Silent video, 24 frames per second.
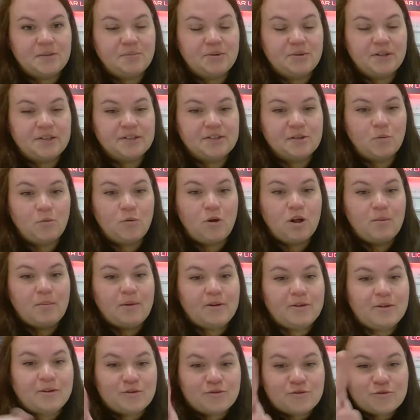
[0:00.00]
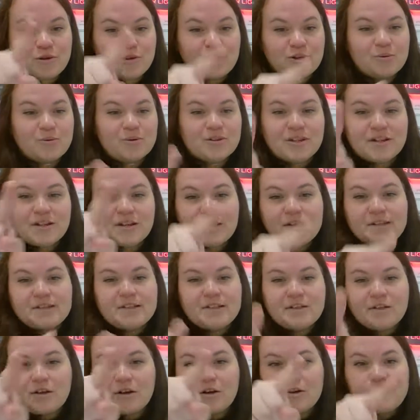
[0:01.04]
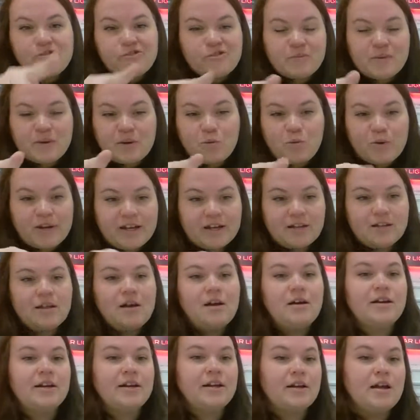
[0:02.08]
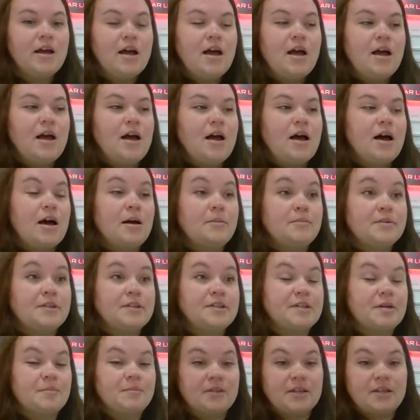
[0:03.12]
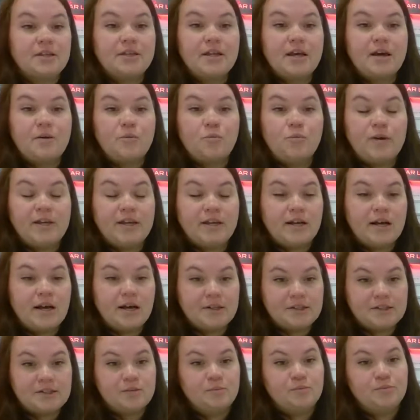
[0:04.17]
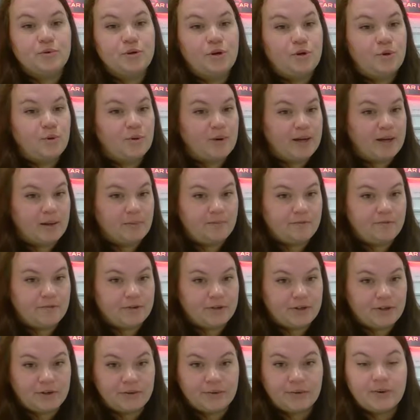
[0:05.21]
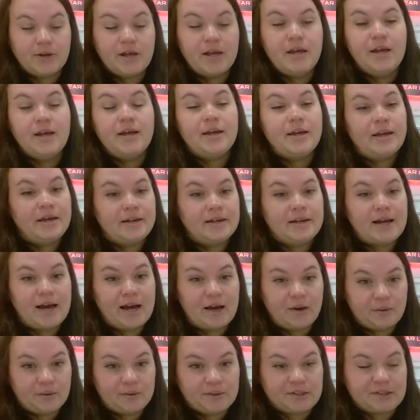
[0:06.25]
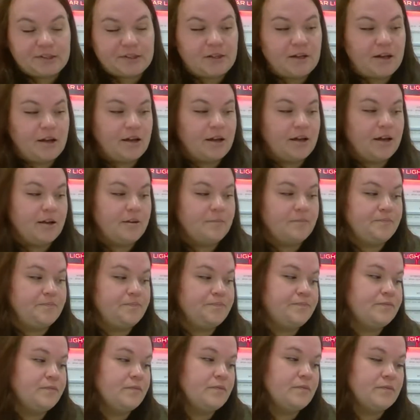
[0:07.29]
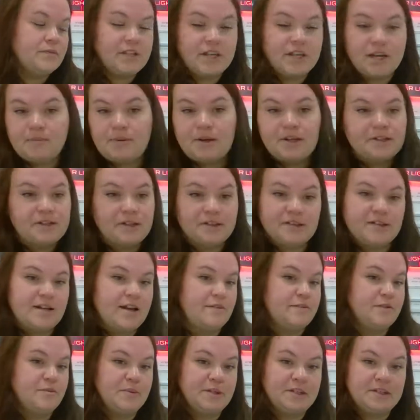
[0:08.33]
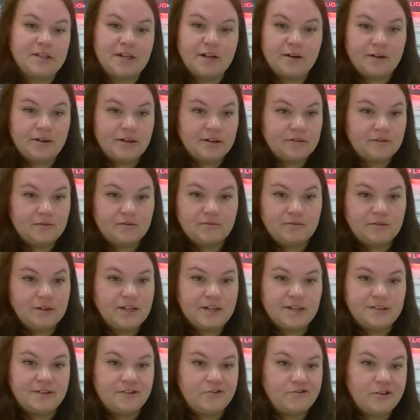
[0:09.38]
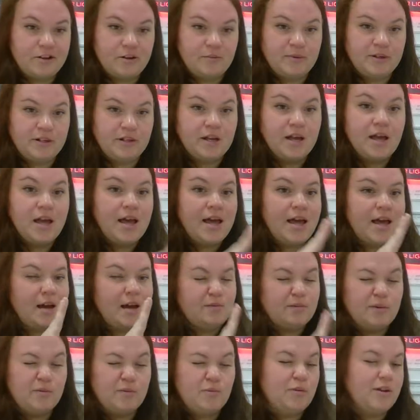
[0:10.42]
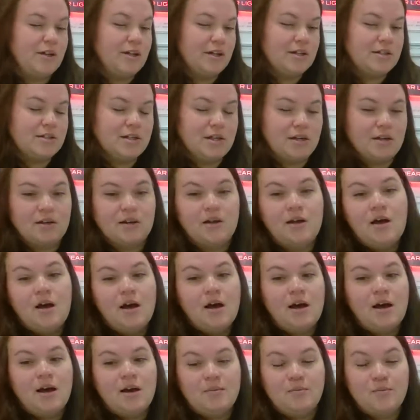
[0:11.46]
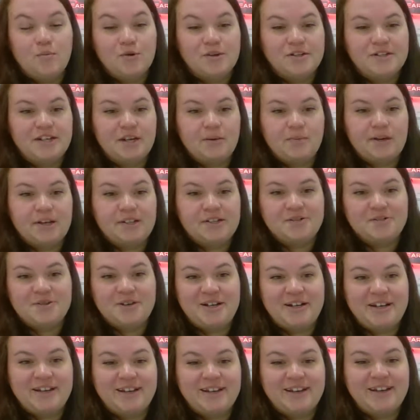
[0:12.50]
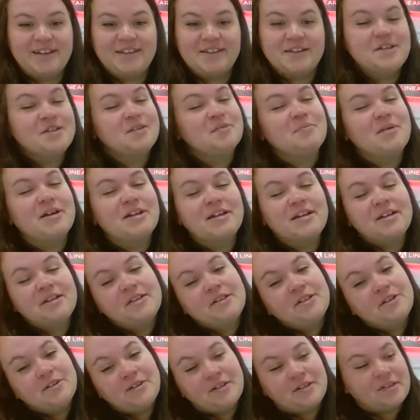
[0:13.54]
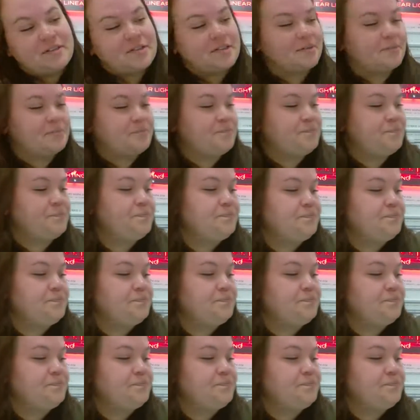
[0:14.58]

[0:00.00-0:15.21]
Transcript: as simple as a wall mount controller with a nice little RGB wheel on it, to something that we custom program for you in-house. DMX doesn't have to be scary, ladies and gentlemen, and we will get to more DMX training in these Monday series.